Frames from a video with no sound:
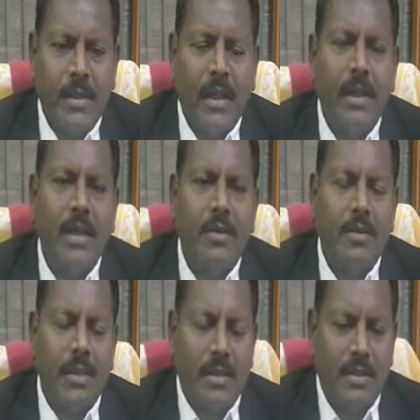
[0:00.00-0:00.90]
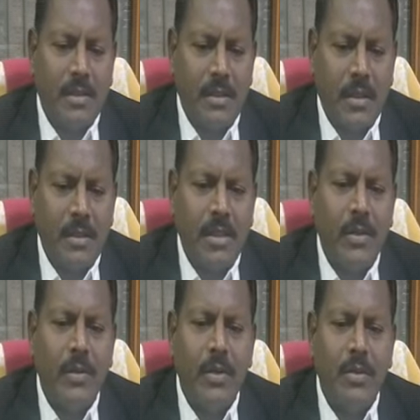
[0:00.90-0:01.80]
Earlier to this, on
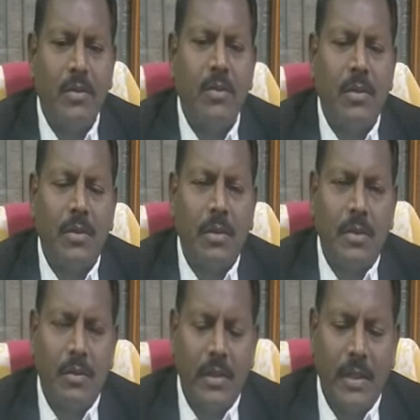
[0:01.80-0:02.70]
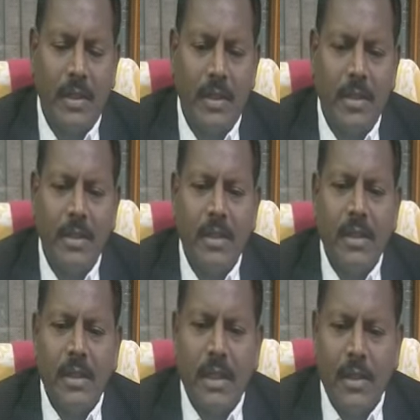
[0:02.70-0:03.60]
7 to 2020,
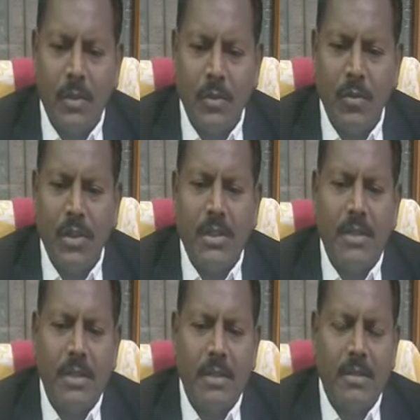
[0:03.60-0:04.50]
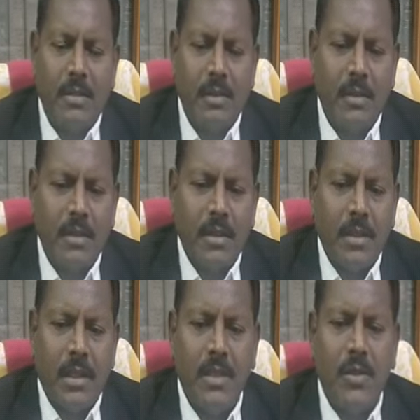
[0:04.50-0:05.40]
a two-judge
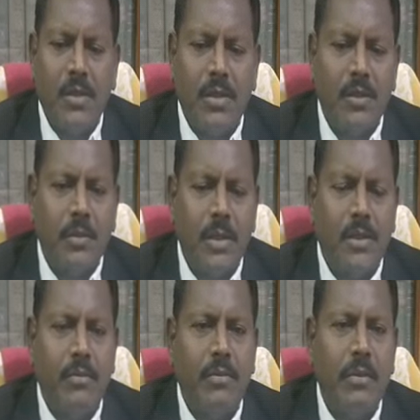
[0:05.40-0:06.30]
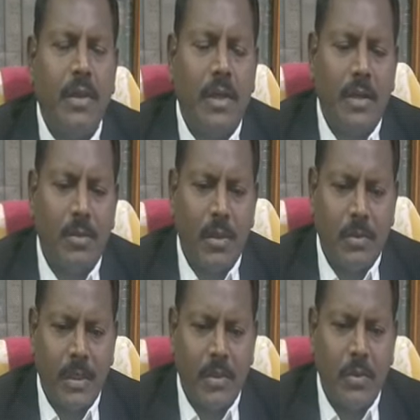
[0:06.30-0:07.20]
Constitution Bench of Honorable
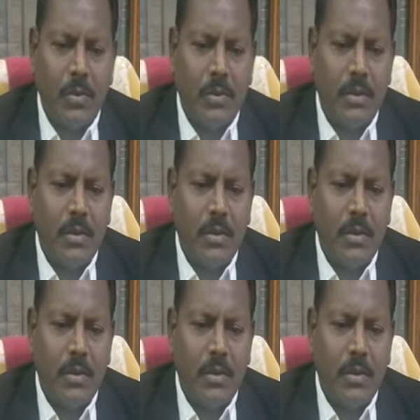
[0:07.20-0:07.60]
Apex Court